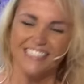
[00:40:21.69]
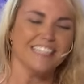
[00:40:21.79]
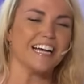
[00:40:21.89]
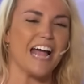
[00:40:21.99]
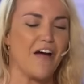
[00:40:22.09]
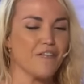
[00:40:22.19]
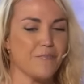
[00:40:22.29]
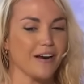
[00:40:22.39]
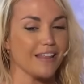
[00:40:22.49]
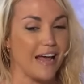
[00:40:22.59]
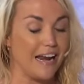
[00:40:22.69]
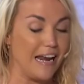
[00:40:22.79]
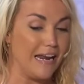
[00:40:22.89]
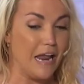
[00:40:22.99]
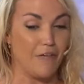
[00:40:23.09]
like everybody
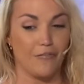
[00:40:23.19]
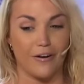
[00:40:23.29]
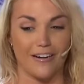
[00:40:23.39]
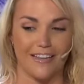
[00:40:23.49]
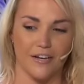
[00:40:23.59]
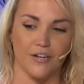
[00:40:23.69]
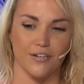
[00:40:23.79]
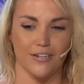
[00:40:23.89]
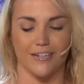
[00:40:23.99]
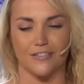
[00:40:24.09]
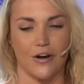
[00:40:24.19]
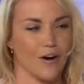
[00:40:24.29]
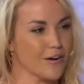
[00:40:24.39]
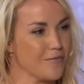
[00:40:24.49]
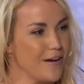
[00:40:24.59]
that never that couldn't
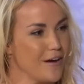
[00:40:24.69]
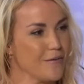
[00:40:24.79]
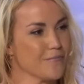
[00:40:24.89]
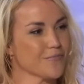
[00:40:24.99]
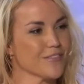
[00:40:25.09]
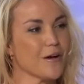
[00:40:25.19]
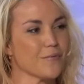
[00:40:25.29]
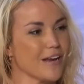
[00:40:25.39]
talk expired? about yeah. no, but